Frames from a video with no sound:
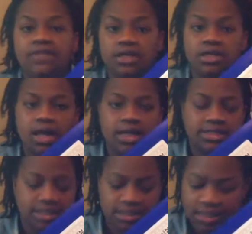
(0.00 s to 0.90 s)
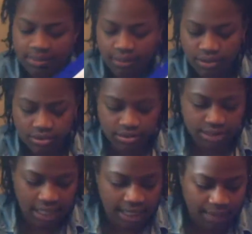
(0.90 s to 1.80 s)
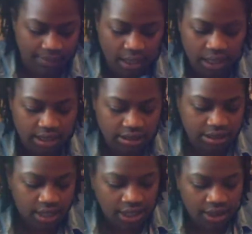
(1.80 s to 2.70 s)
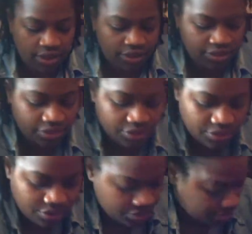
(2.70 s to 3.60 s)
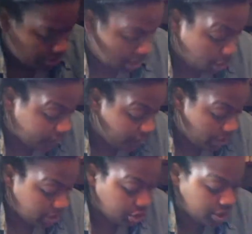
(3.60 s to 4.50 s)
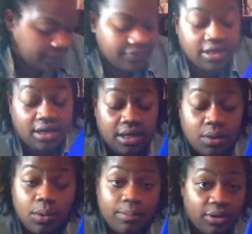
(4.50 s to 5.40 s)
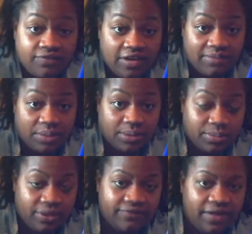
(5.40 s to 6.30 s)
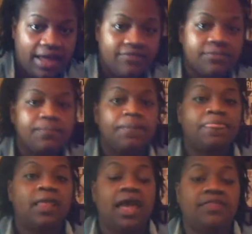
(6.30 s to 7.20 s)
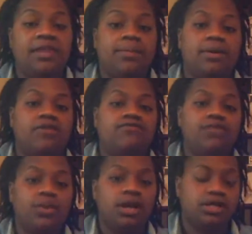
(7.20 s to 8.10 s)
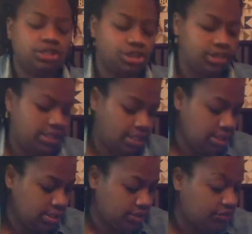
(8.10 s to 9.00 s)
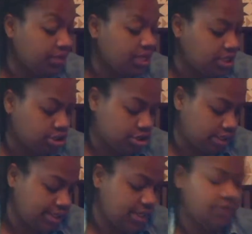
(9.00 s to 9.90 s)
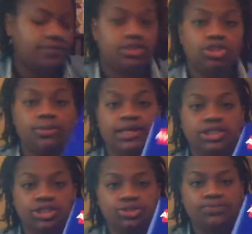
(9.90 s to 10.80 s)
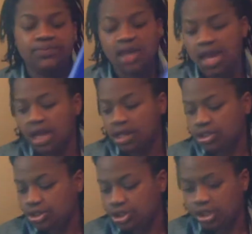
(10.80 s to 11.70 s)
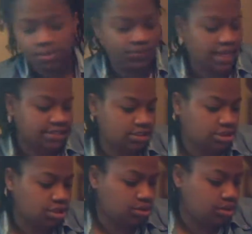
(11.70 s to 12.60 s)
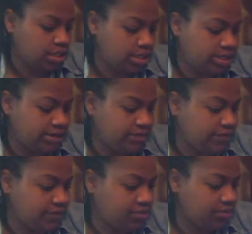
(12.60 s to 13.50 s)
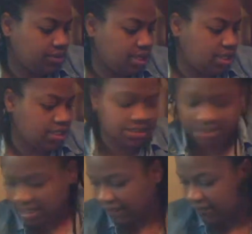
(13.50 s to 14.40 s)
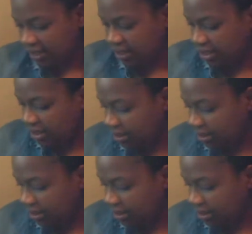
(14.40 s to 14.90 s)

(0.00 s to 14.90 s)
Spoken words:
the glossy labels, and I bought 400 of the 1.5 by 1.5, and then I bought 300 of the 2x2. So that's a total of 1,000